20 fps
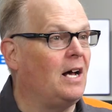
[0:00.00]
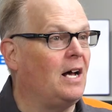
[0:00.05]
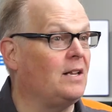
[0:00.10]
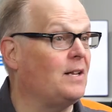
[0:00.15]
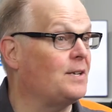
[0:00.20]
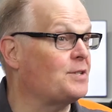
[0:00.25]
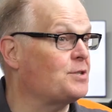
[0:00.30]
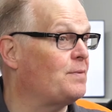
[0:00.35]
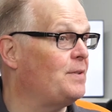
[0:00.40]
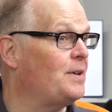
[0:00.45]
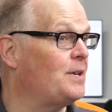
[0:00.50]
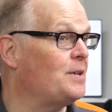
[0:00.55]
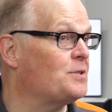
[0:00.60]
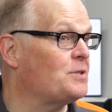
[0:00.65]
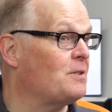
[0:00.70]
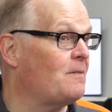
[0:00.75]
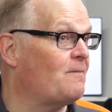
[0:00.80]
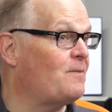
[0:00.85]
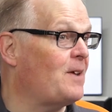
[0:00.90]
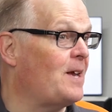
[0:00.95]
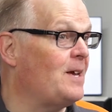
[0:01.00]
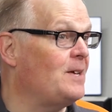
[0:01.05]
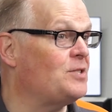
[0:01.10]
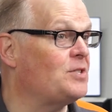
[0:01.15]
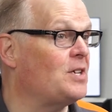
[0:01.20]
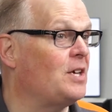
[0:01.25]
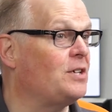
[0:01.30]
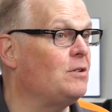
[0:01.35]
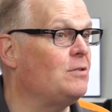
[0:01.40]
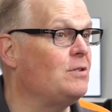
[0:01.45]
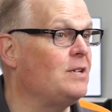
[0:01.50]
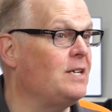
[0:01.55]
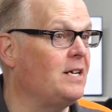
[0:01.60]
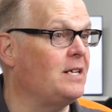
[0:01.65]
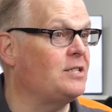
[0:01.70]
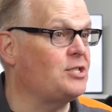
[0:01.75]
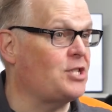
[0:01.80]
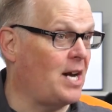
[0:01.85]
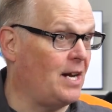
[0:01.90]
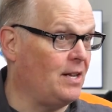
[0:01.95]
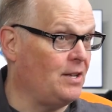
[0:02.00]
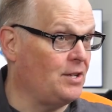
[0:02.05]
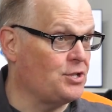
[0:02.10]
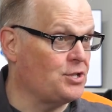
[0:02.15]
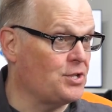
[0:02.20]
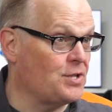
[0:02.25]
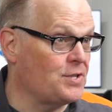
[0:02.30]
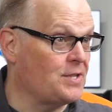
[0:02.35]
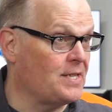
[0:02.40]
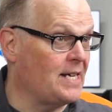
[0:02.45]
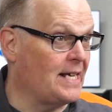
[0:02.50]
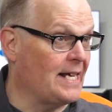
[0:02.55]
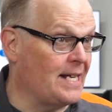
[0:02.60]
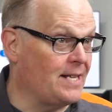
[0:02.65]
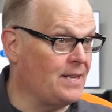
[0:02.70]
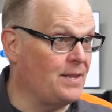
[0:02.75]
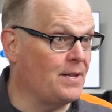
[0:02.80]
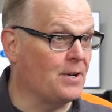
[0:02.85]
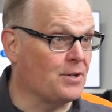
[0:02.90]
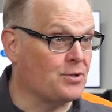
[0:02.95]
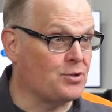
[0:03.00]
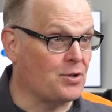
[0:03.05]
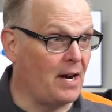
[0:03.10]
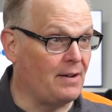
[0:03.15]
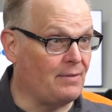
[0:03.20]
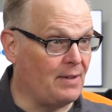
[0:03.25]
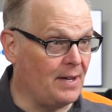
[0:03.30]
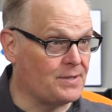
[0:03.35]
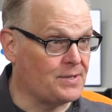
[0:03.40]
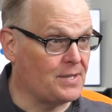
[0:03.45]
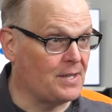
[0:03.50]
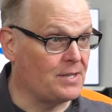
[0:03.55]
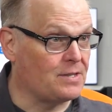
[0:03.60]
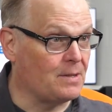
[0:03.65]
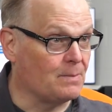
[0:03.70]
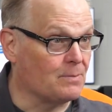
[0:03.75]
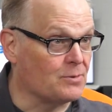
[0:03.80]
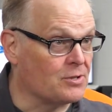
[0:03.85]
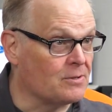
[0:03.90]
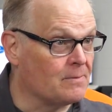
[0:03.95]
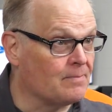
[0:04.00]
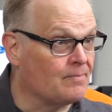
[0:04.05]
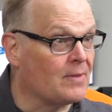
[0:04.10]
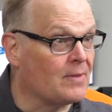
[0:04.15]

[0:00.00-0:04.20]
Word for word: Electric vehicles face unique challenges in their driveline systems.